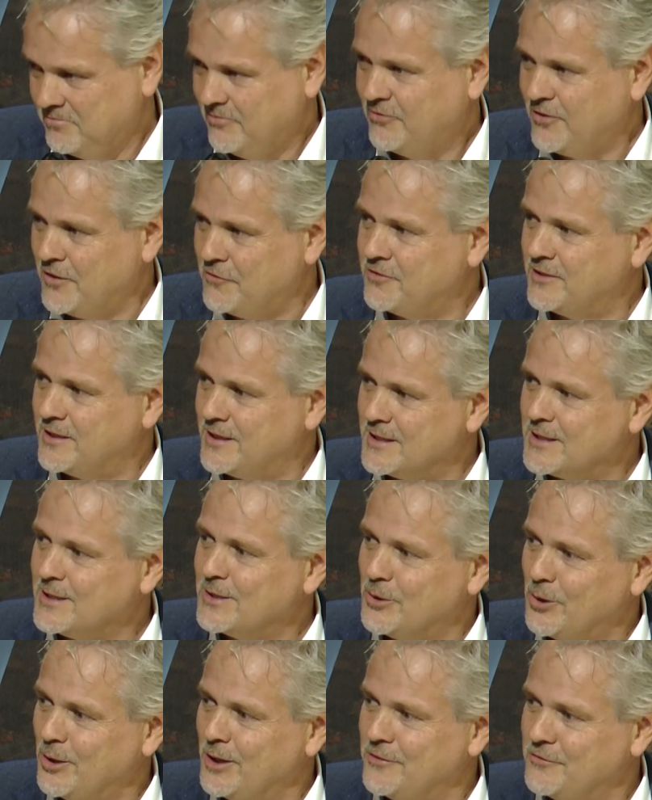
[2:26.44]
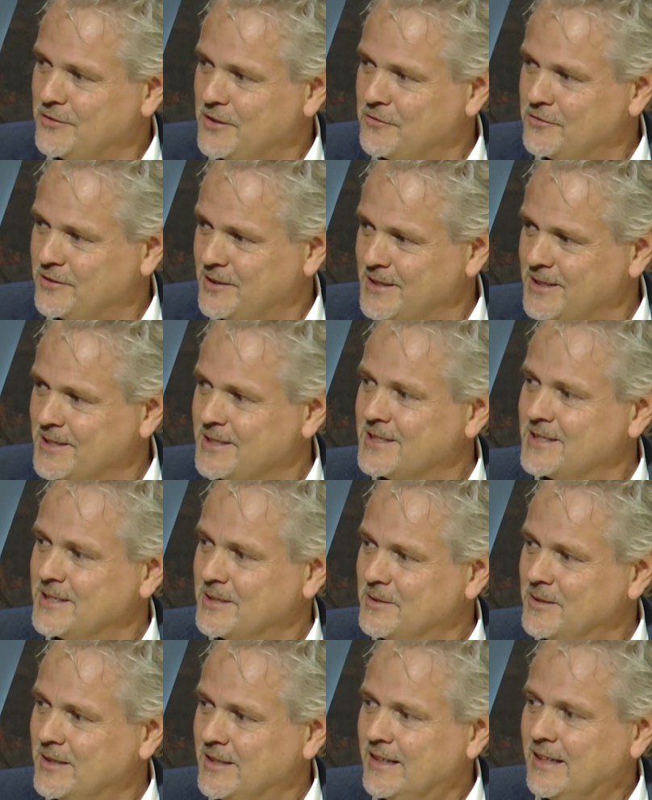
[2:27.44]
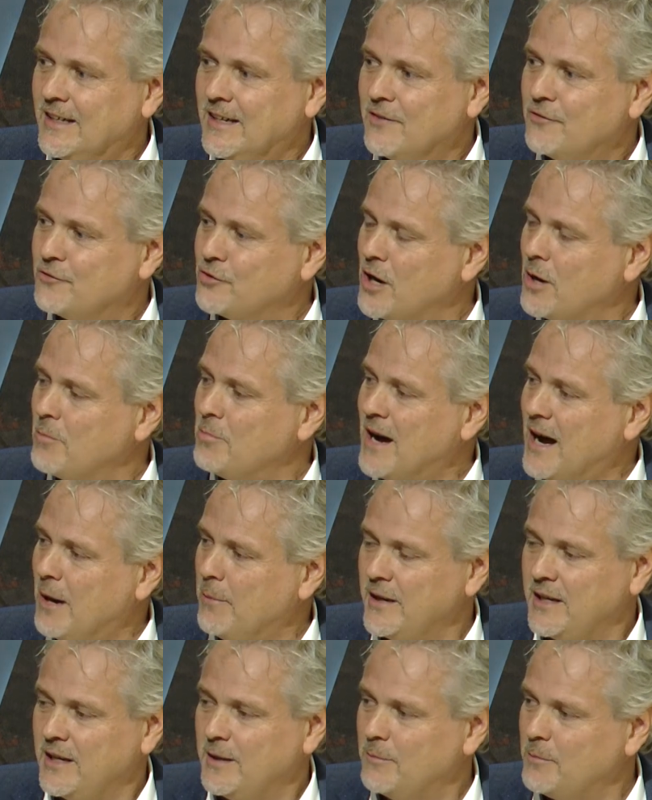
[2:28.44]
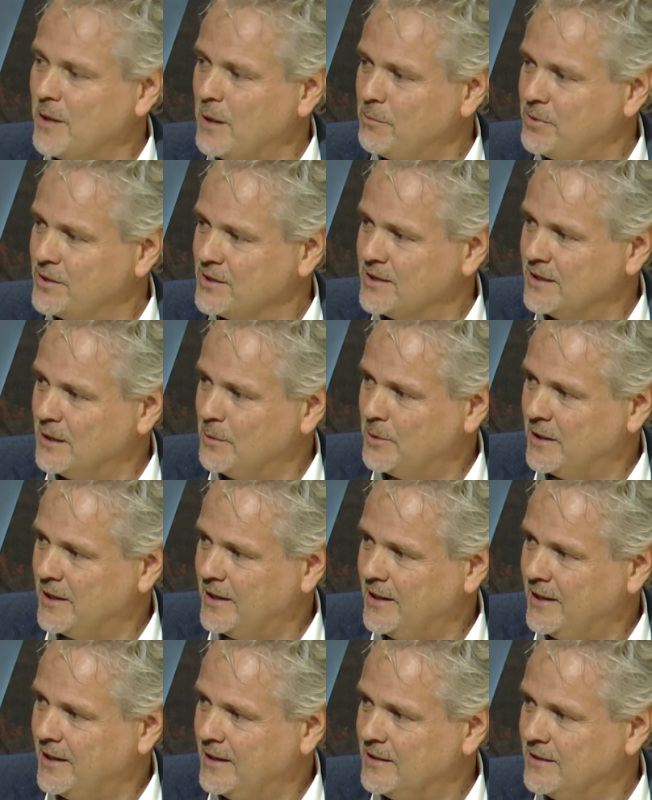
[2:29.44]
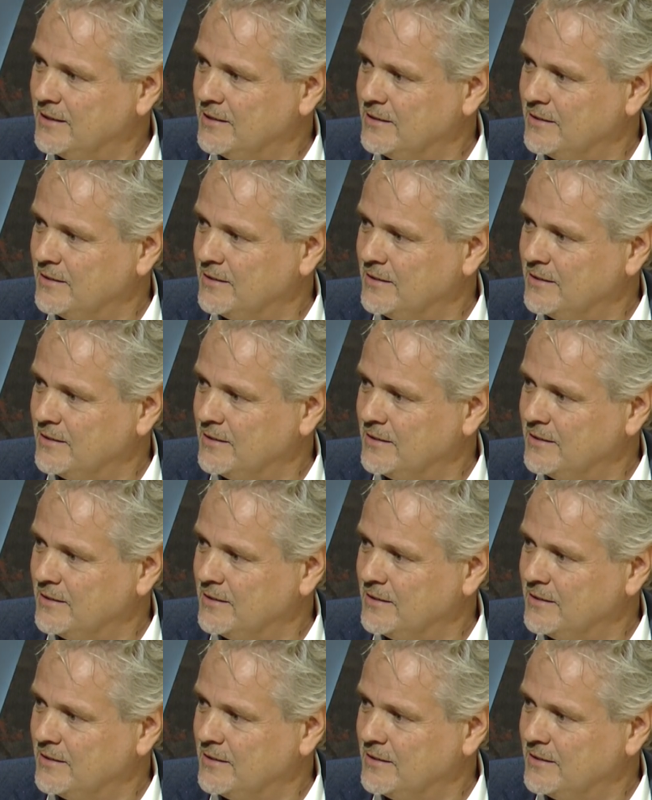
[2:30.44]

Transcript: 50s, early 50s. From how many members in the beginning?